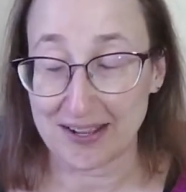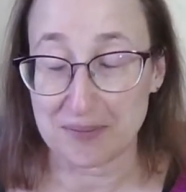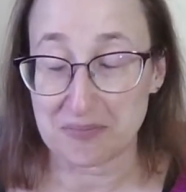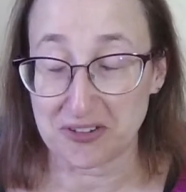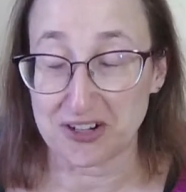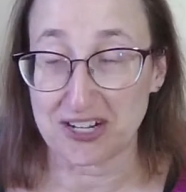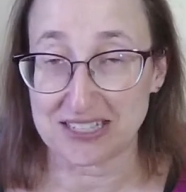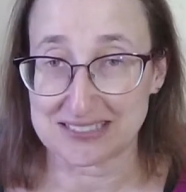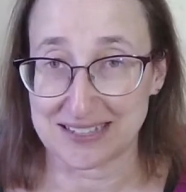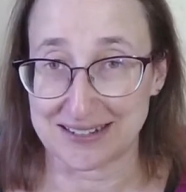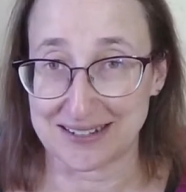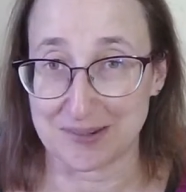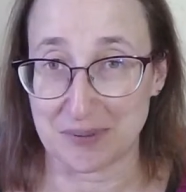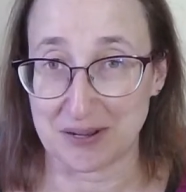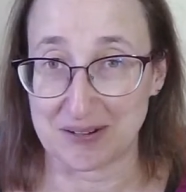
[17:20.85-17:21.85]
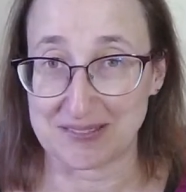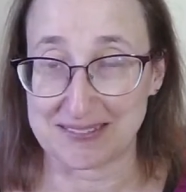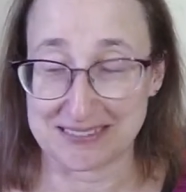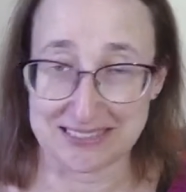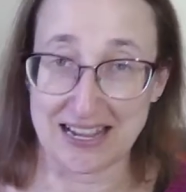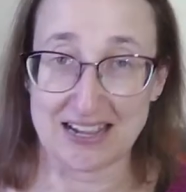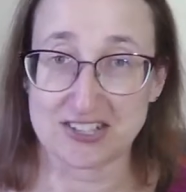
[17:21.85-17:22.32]
I'm very excited about it.
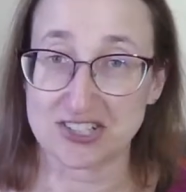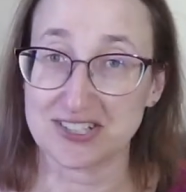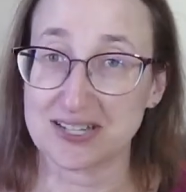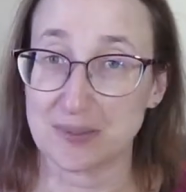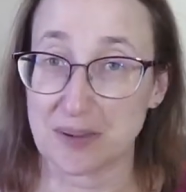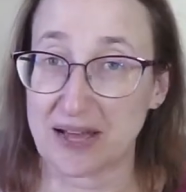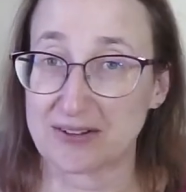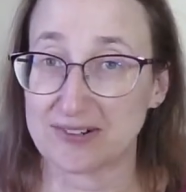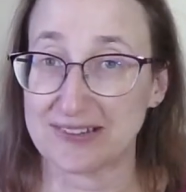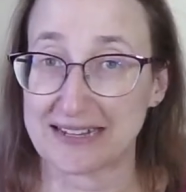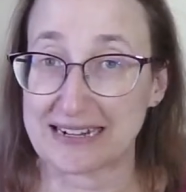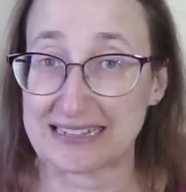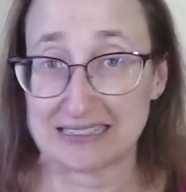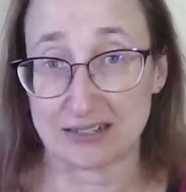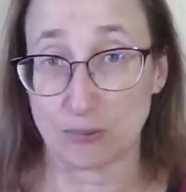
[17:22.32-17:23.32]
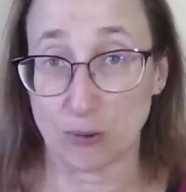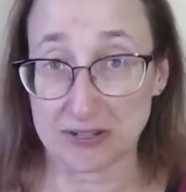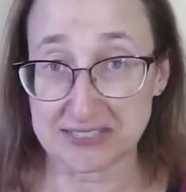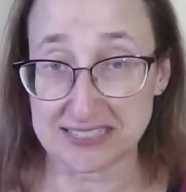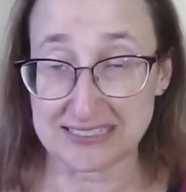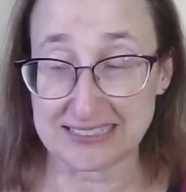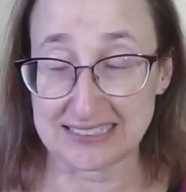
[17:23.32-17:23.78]
That's actually a pattern that I had
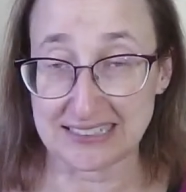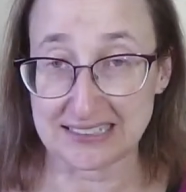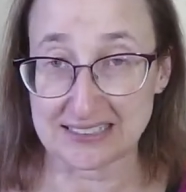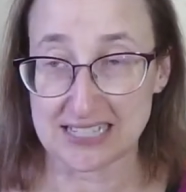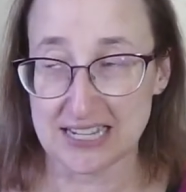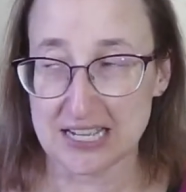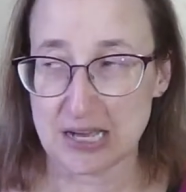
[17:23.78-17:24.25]
wanted to knit,